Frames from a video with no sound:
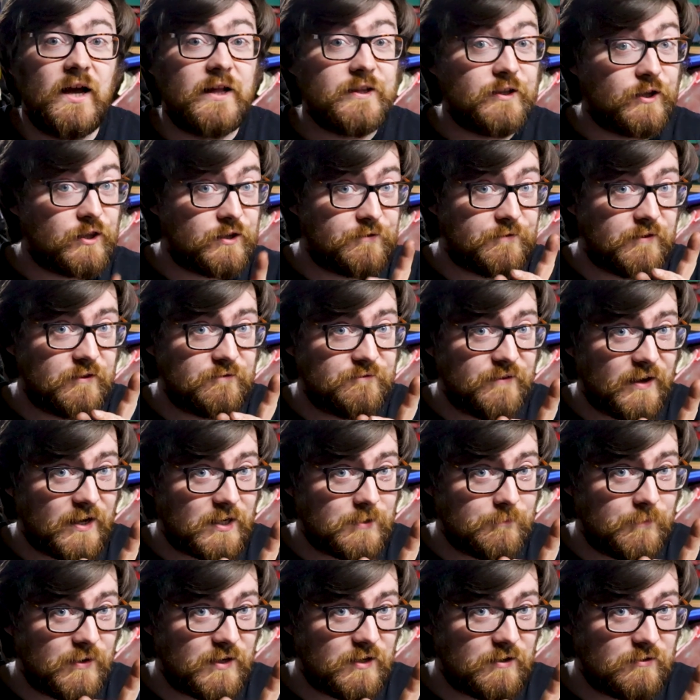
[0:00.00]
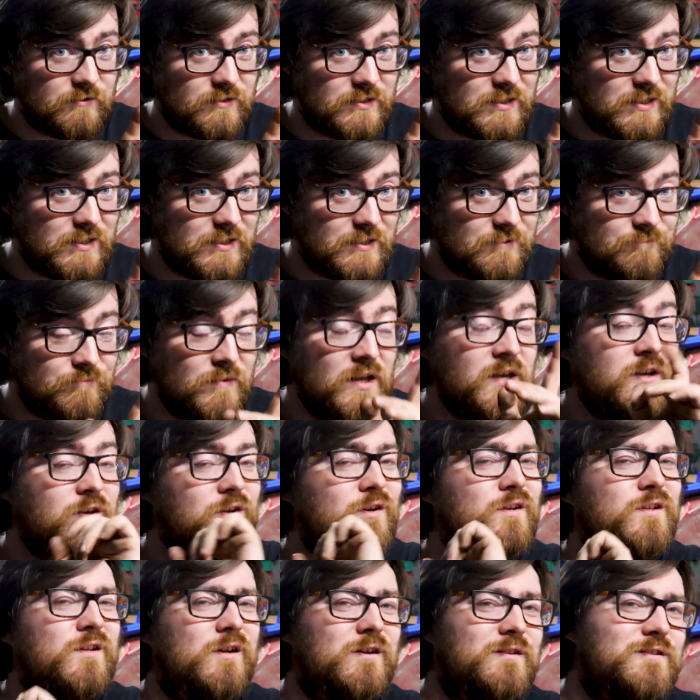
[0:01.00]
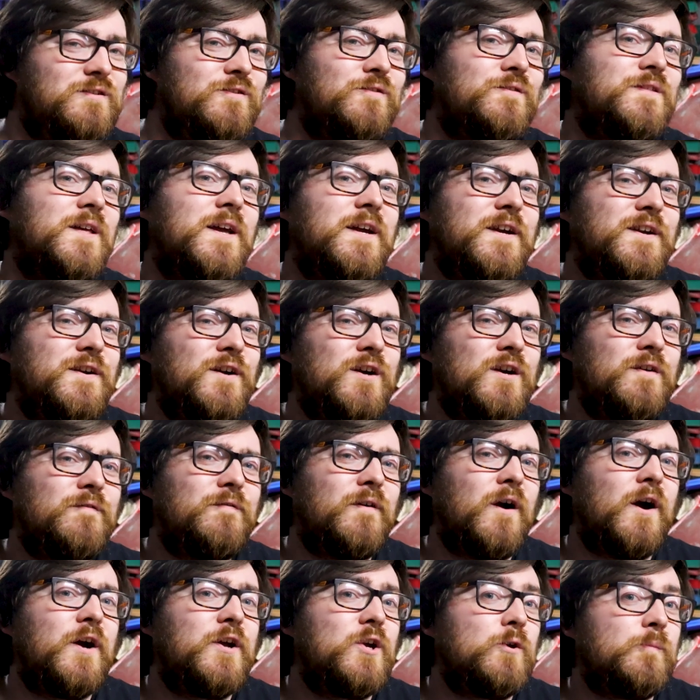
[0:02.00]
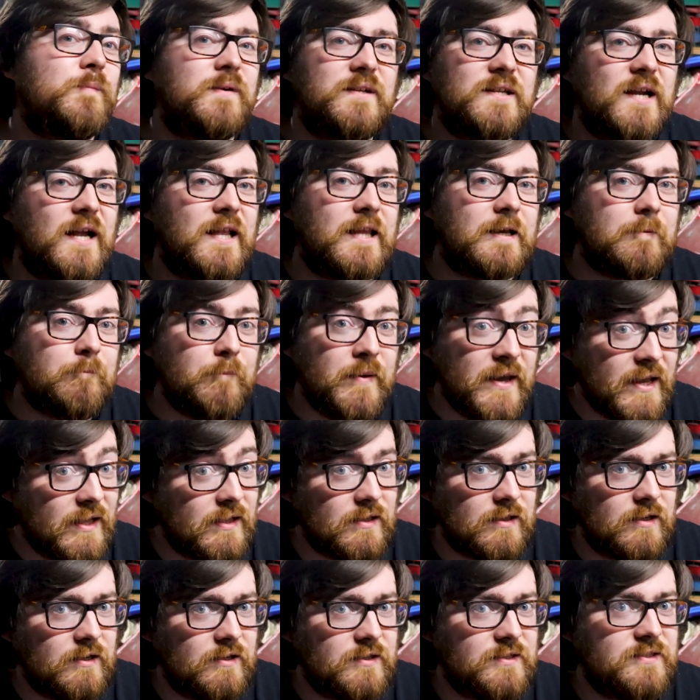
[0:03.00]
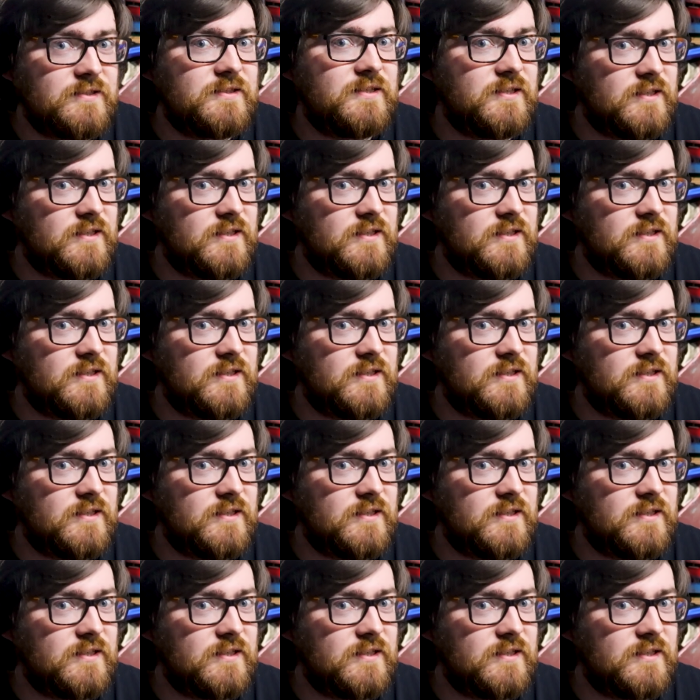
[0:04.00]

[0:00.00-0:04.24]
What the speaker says: Another fun fact about Gunhild, you can also thank her for how your metallic paint looks